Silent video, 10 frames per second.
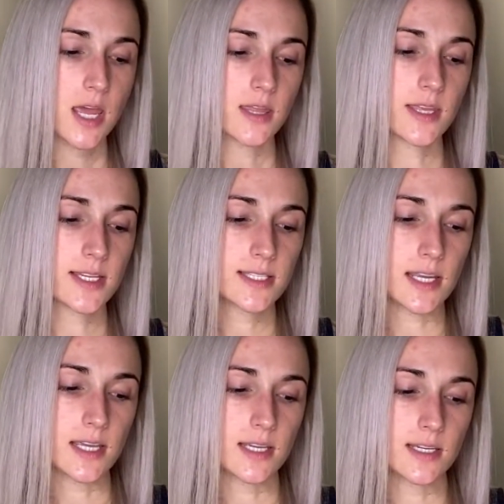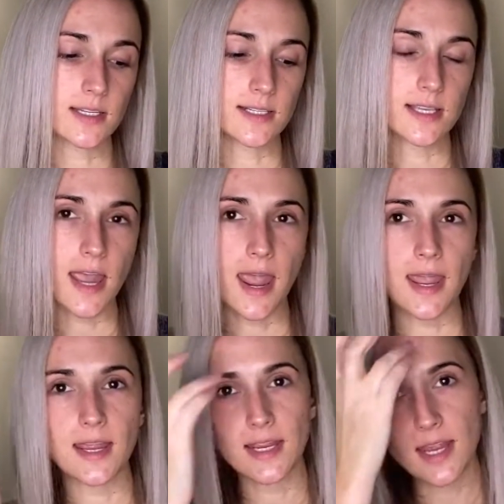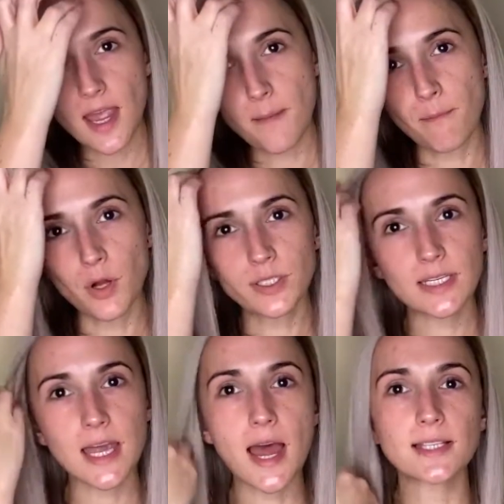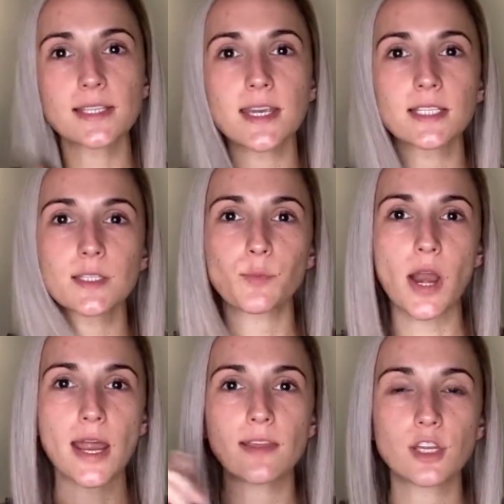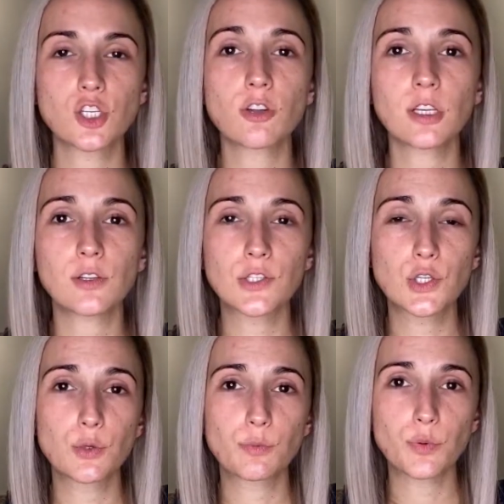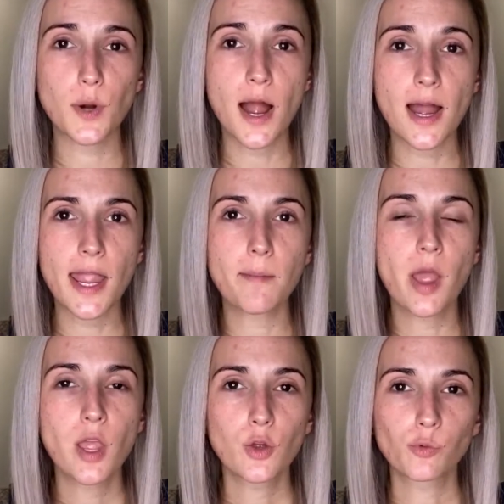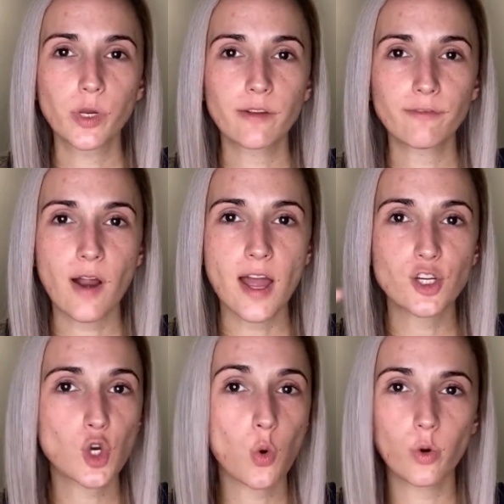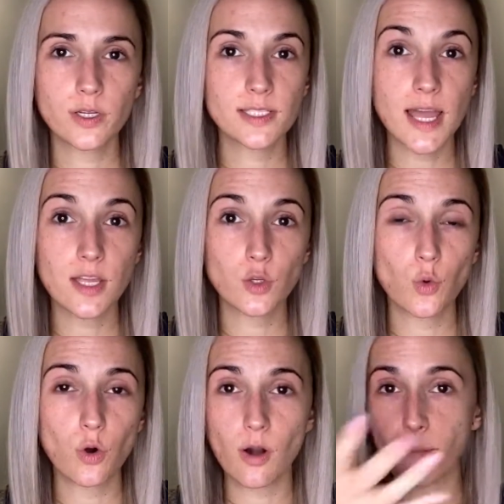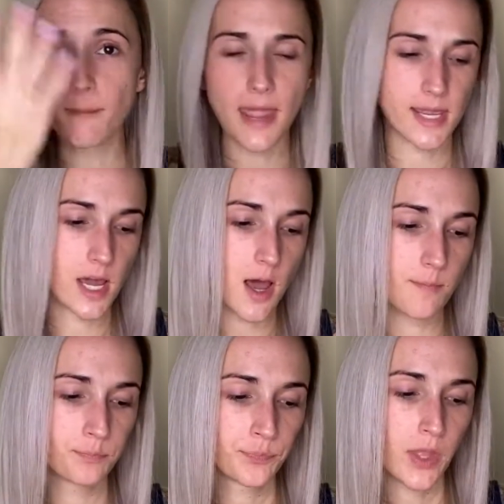This is a multitasking spray that you can use to prime, refresh, or set your makeup.